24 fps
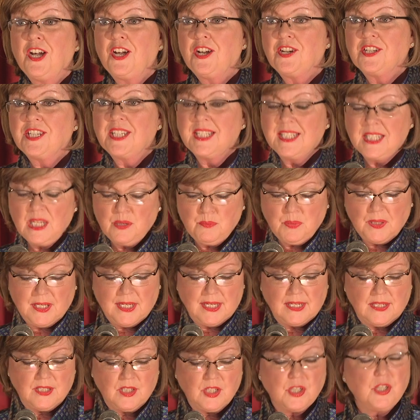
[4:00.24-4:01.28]
Her
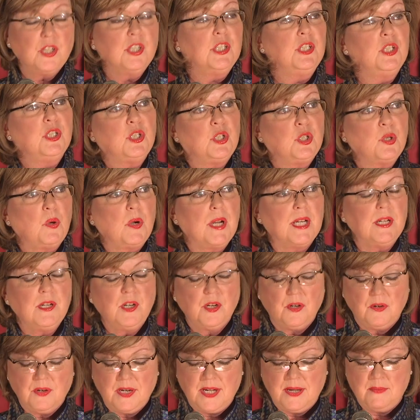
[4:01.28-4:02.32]
siblings couldn't join
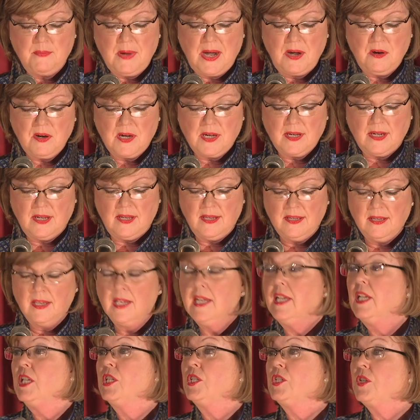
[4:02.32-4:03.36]
her in America,
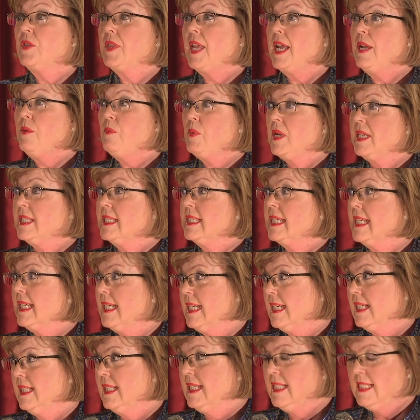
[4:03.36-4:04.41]
so they went to
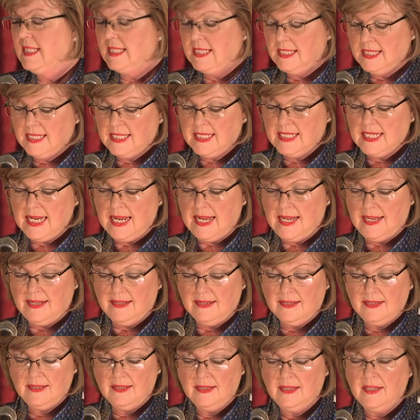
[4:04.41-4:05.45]
England
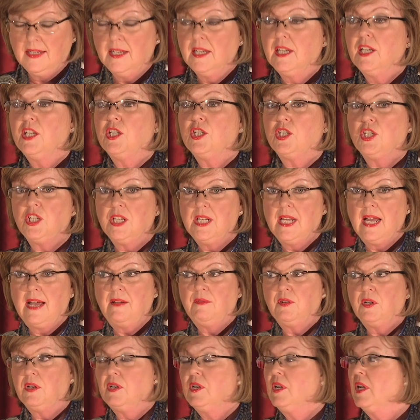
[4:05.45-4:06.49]
instead. She
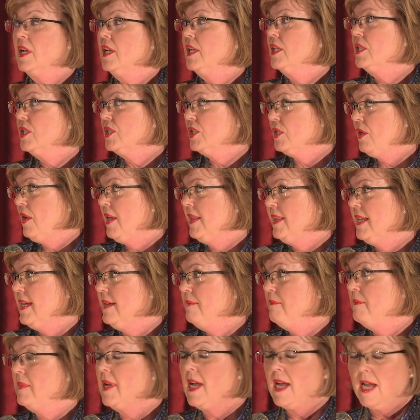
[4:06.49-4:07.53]
never saw
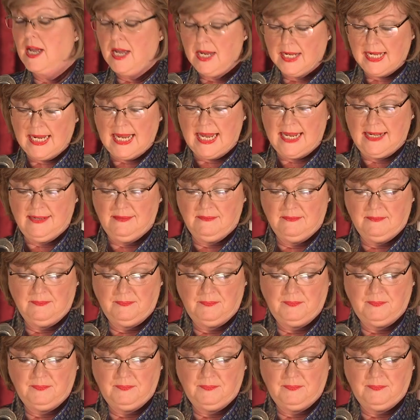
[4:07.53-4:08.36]
them again.